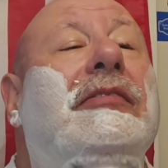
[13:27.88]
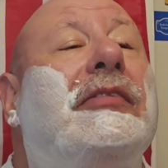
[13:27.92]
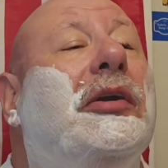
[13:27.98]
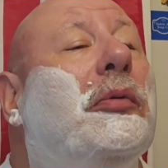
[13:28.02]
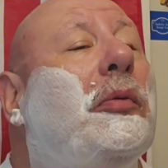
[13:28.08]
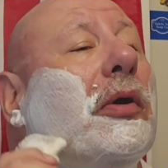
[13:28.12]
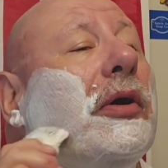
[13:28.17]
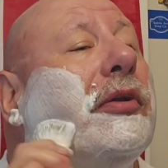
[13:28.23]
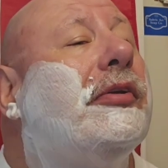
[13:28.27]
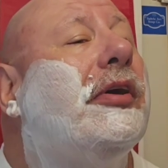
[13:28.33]
I
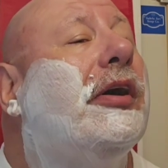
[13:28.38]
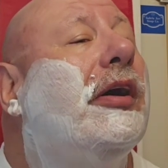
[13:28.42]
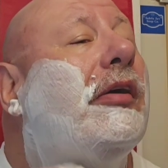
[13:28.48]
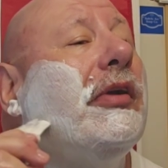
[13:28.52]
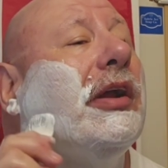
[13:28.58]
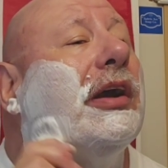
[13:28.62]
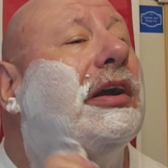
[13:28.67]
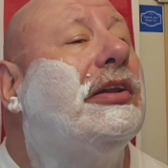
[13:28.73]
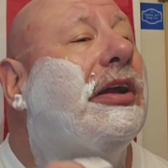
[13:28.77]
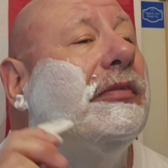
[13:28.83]
remember one
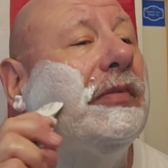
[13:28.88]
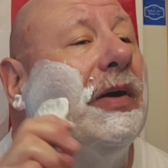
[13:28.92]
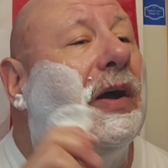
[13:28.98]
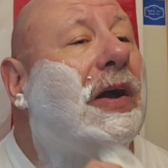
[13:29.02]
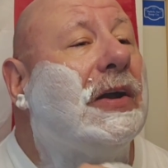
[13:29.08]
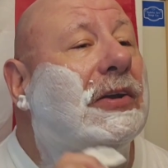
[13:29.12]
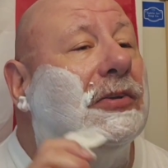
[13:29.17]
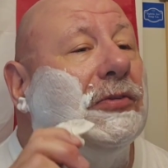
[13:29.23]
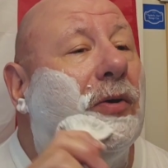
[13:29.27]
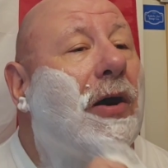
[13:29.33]
time when I cleaned
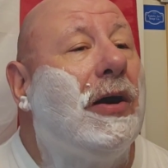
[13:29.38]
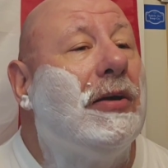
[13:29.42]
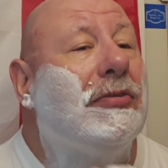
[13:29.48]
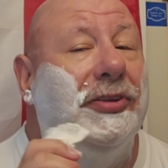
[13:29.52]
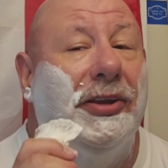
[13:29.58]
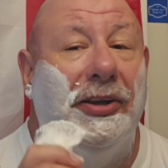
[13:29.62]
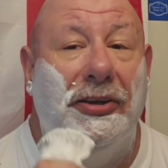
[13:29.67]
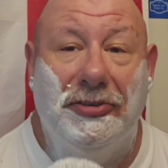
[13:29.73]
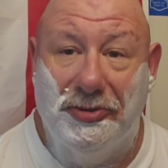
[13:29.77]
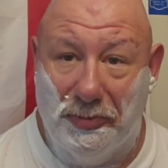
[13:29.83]
my
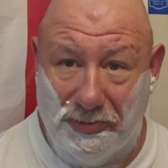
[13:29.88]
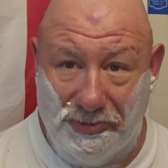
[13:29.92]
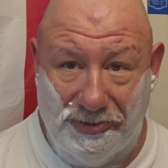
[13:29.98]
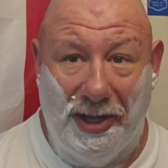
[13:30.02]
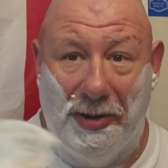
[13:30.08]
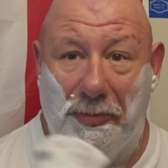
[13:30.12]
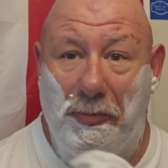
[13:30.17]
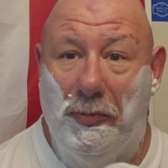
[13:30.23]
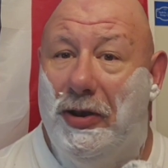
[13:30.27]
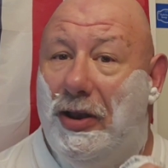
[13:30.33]
ex-wife's ears, the
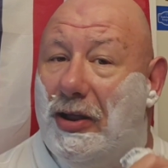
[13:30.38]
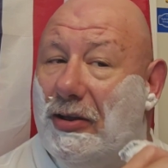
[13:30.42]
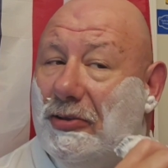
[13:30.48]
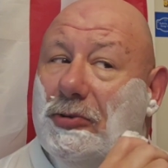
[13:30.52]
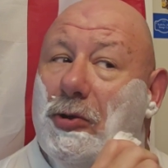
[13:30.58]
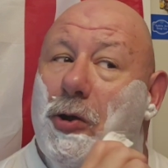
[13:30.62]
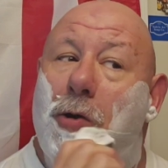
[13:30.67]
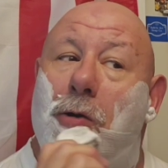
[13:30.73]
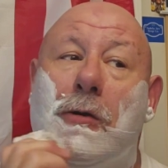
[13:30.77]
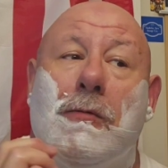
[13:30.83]
same one I
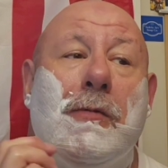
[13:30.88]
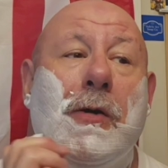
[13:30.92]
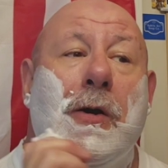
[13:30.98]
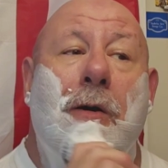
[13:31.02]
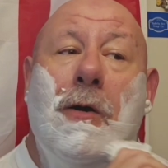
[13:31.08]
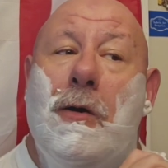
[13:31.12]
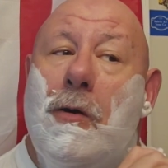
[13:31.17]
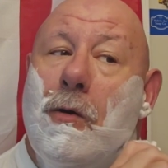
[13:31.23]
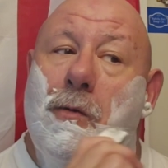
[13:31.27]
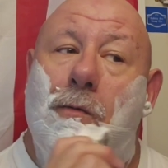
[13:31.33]
was talking
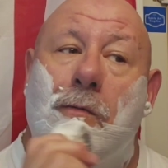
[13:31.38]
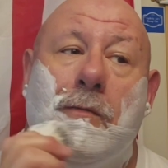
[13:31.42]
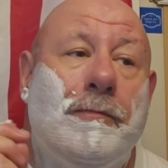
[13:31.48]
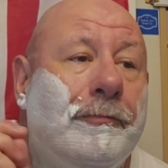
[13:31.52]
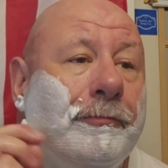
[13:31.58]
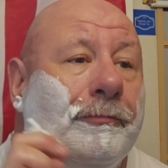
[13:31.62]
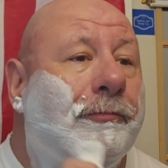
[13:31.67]
about.